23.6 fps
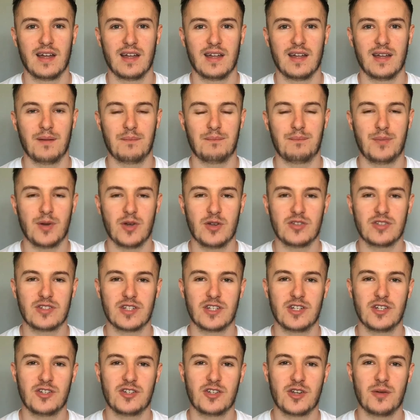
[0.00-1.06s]
It boosts the
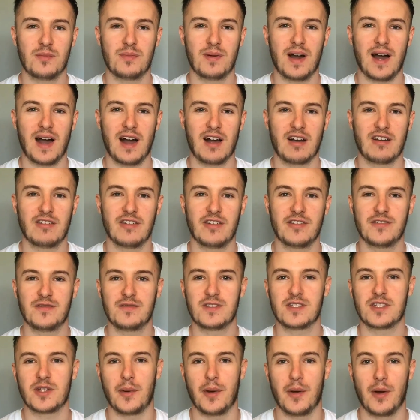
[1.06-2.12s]
YouTube algorithm,
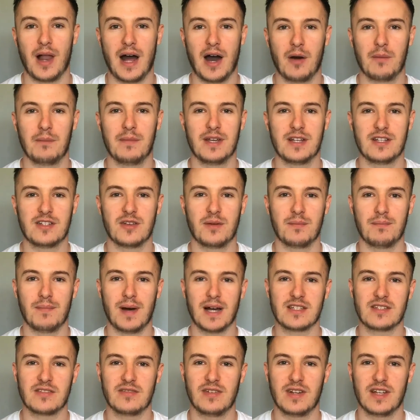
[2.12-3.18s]
so it will help me to
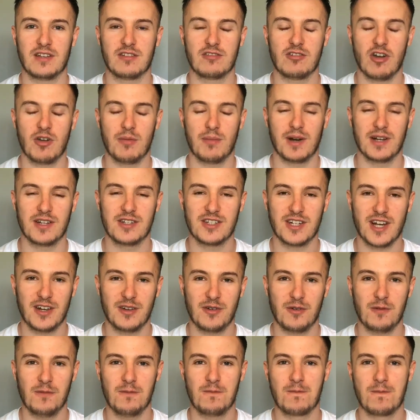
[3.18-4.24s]
massively grow my
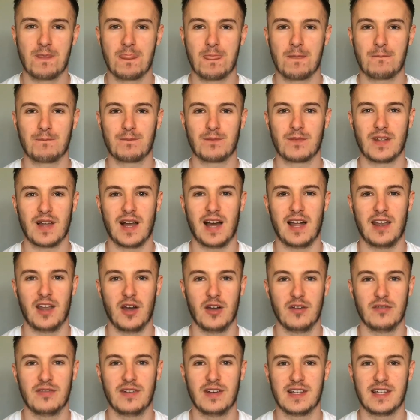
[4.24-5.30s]
channel and
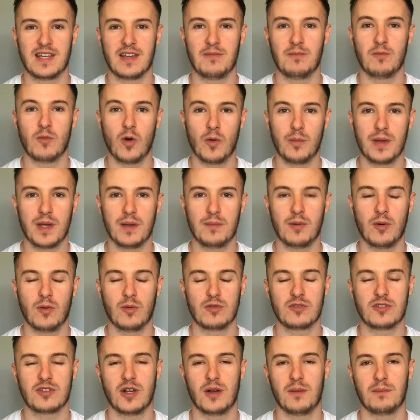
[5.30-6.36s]
hopefully give more people
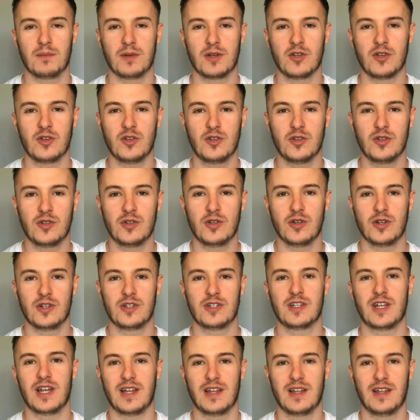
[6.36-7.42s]
some good
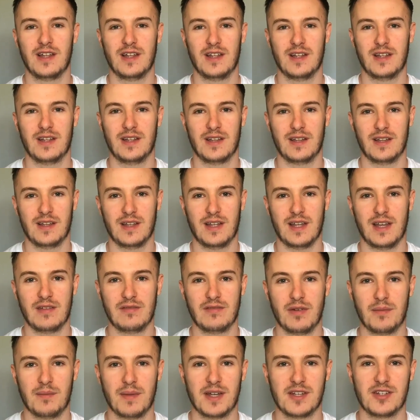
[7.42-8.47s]

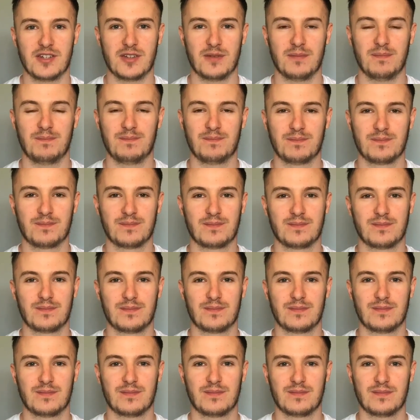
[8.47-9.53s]
information.
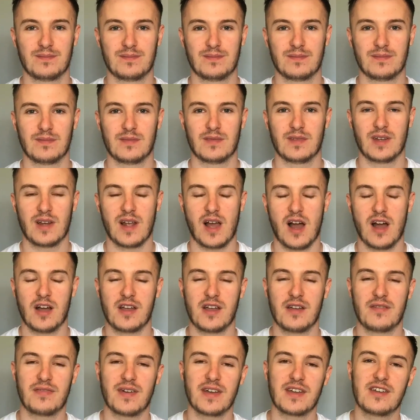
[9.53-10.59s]
Okay,
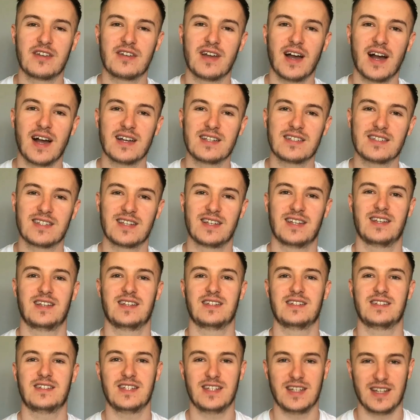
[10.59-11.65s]
thank you guys.
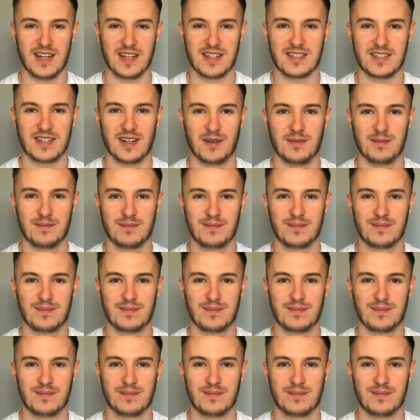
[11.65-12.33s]
See you next time.